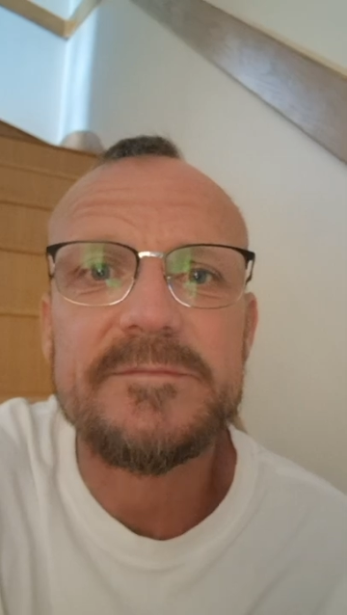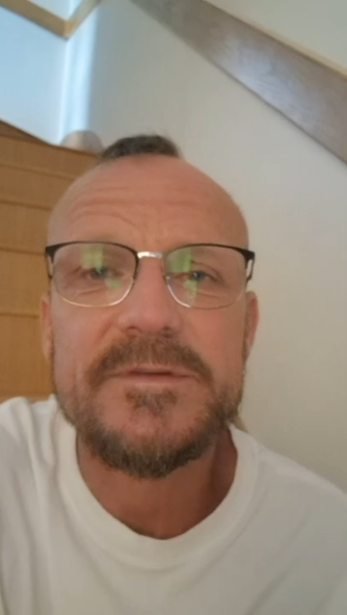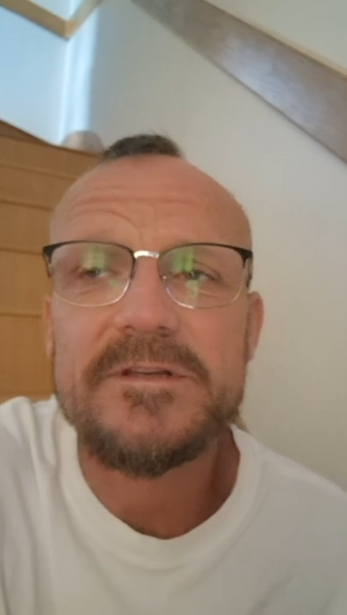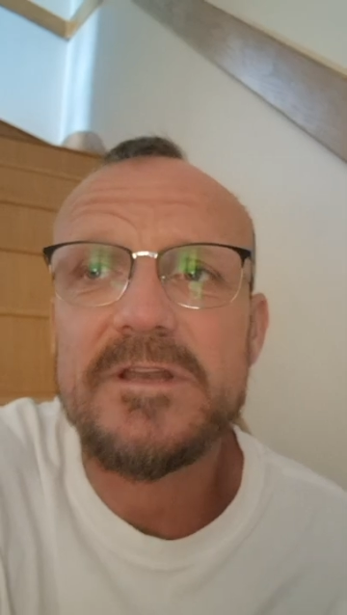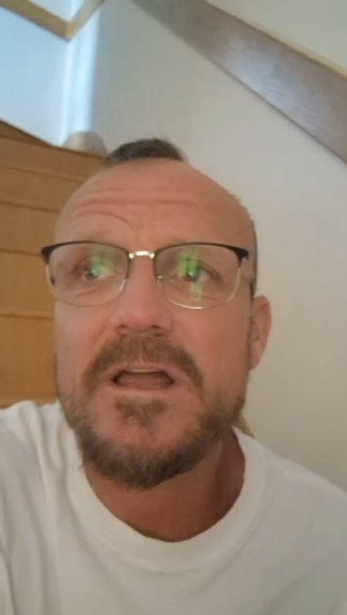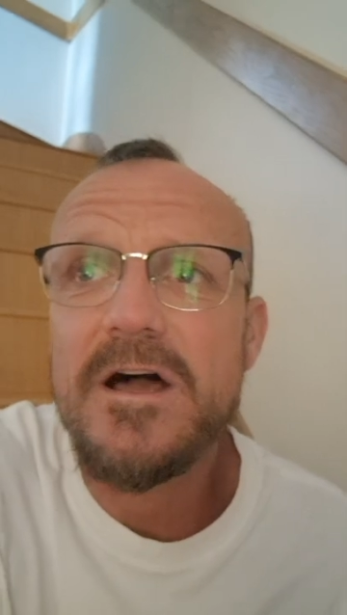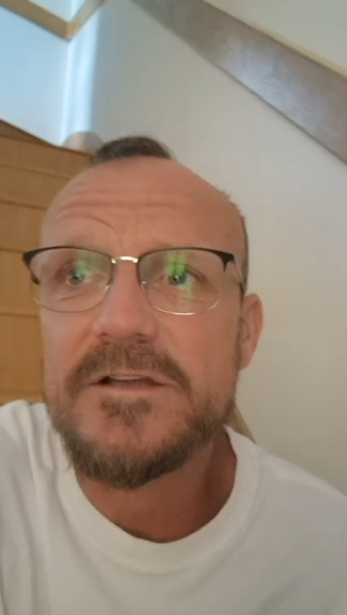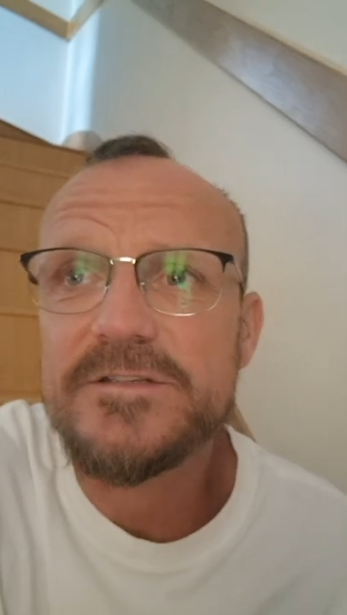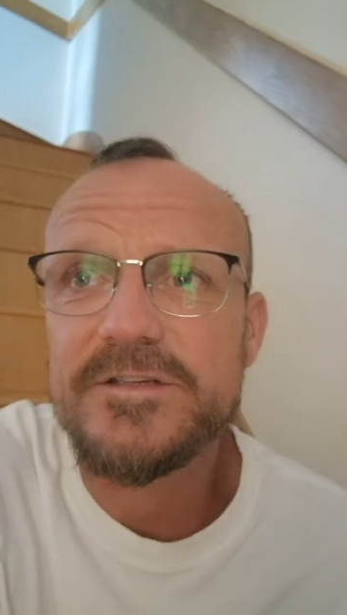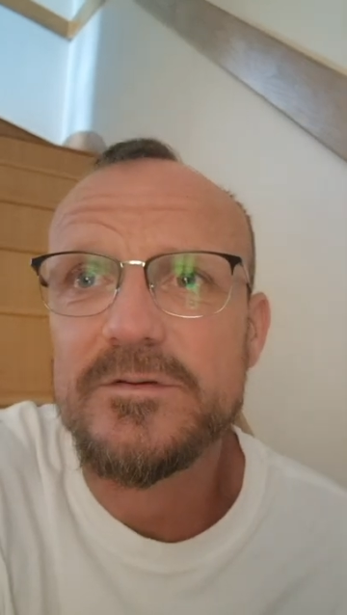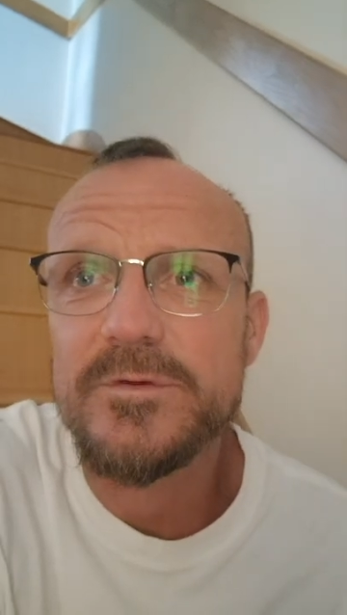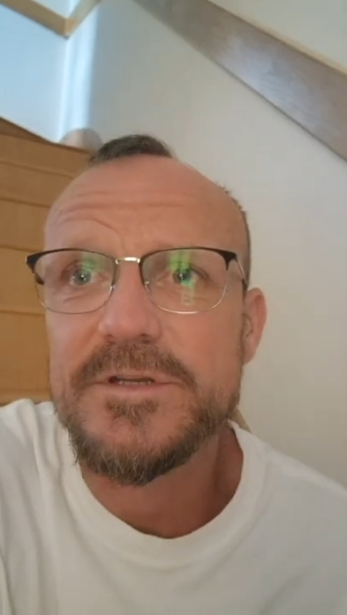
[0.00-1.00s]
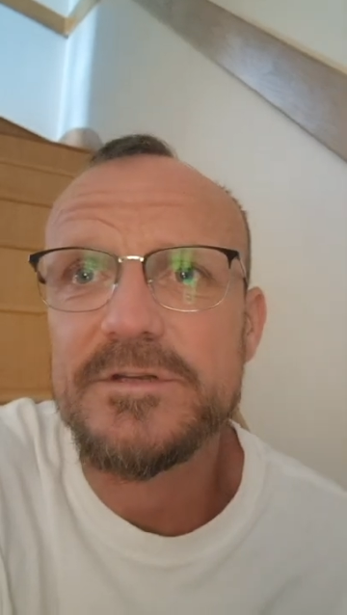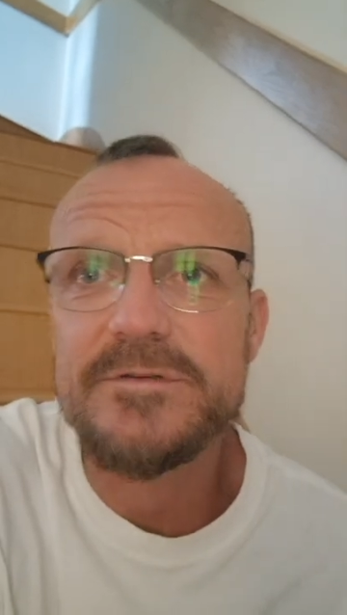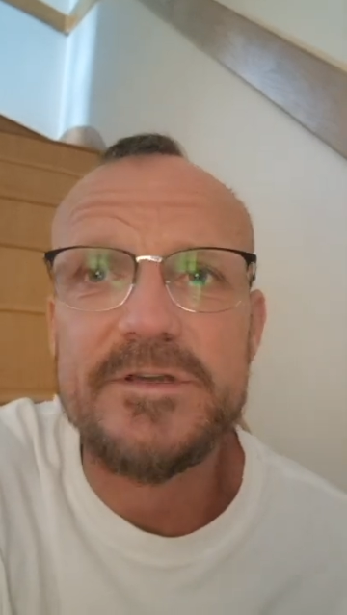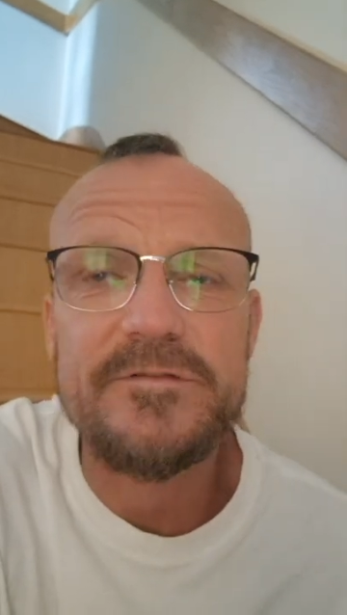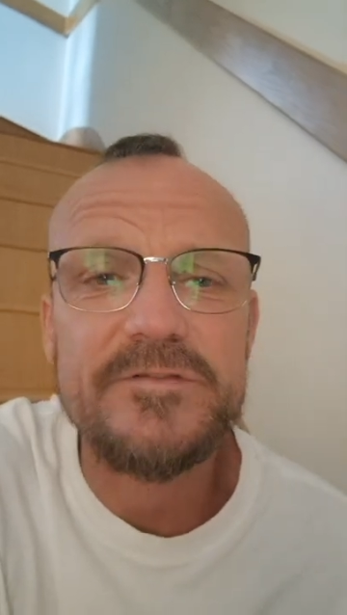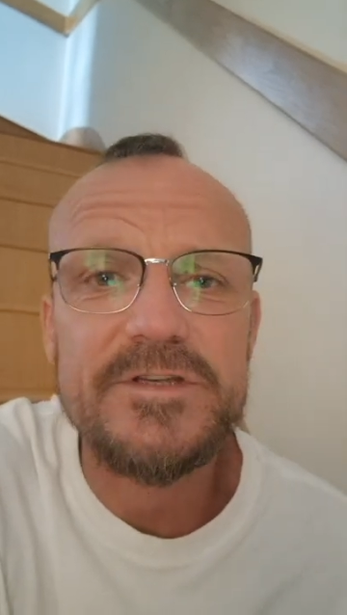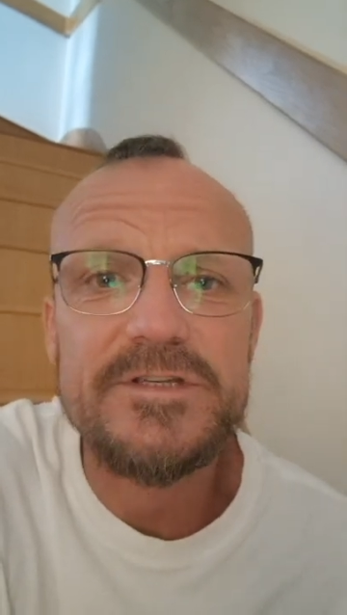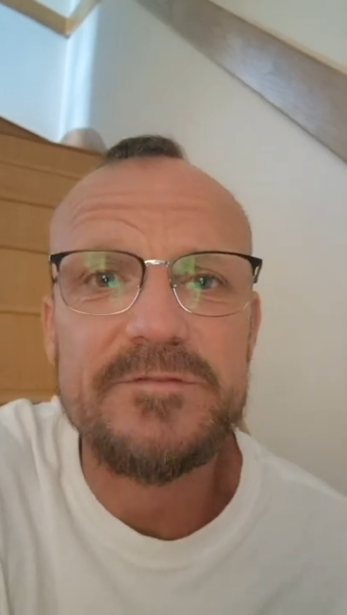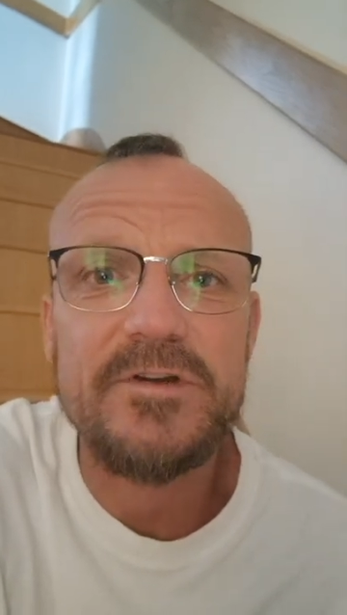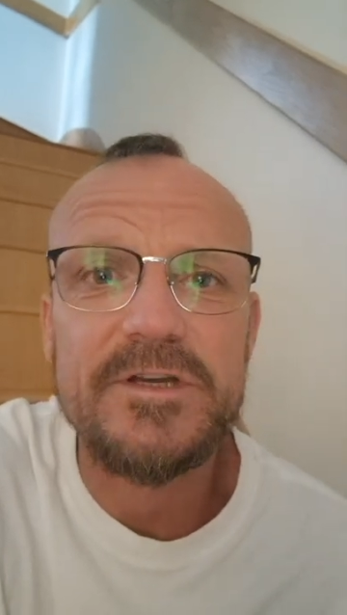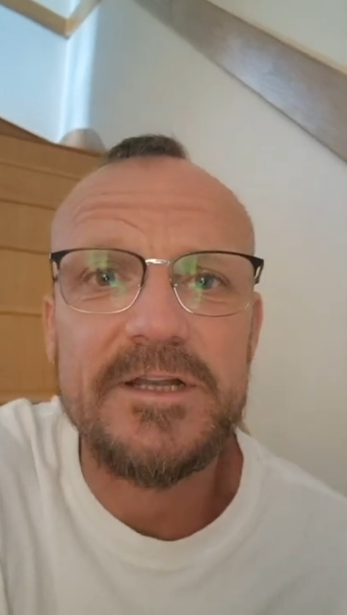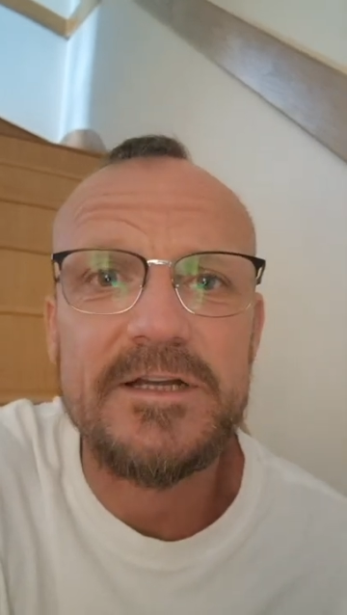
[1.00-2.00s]
I mean, the last thing I want to do is go fishing
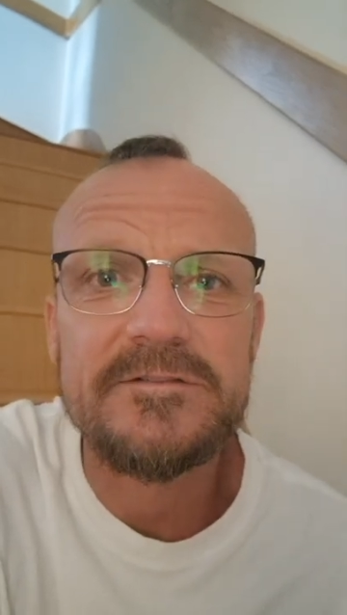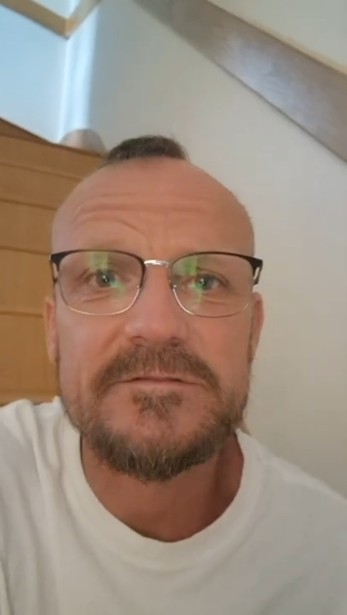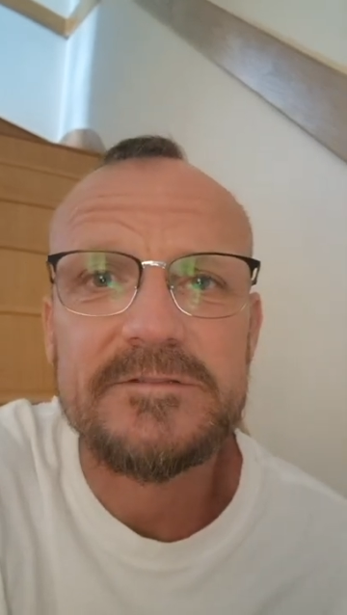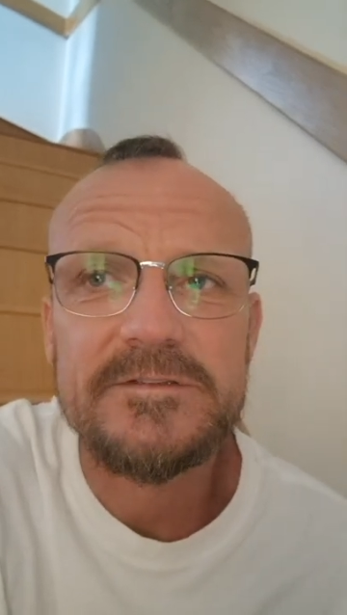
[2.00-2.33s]
right now.